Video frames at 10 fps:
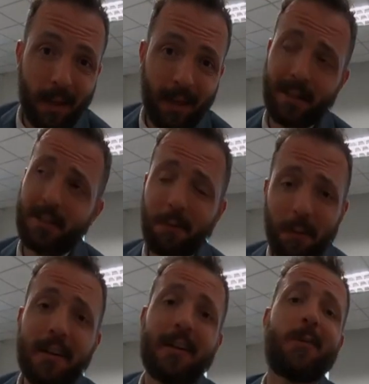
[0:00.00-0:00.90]
It is
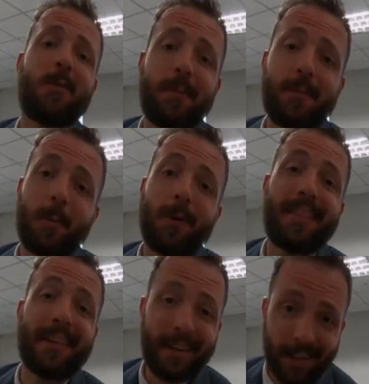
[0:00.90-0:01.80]
fully equipped with
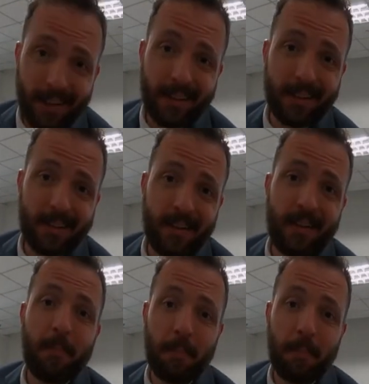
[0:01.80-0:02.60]
the latest